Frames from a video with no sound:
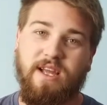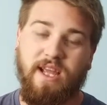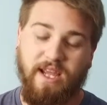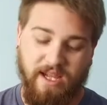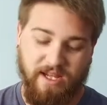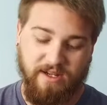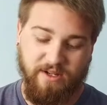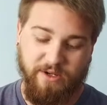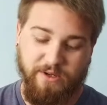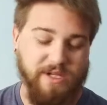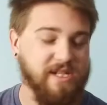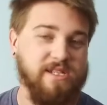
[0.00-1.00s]
and
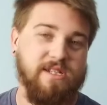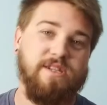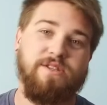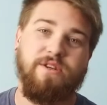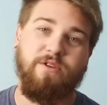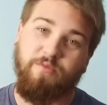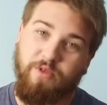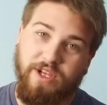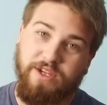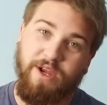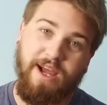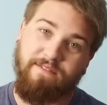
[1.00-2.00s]
who needs to zoom when
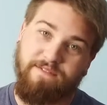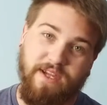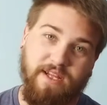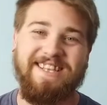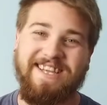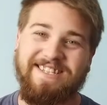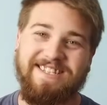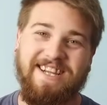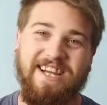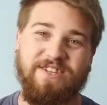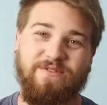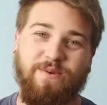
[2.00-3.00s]
you have me? Thanks
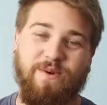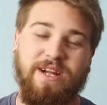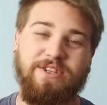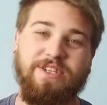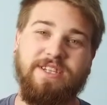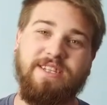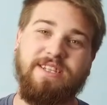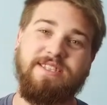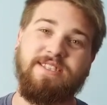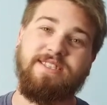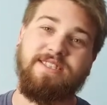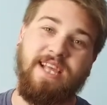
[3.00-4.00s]
guys for watching. This
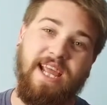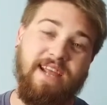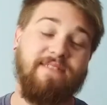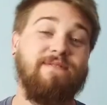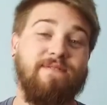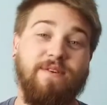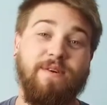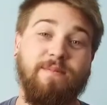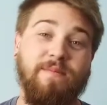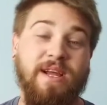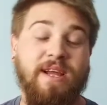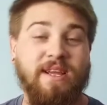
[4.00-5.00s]
is Aiden from
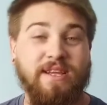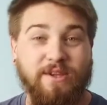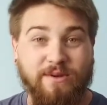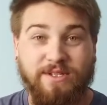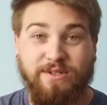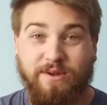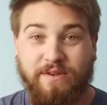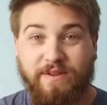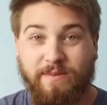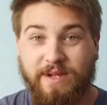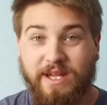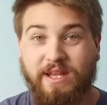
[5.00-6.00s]
US UAV
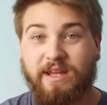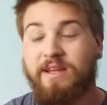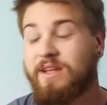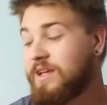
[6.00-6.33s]
Media.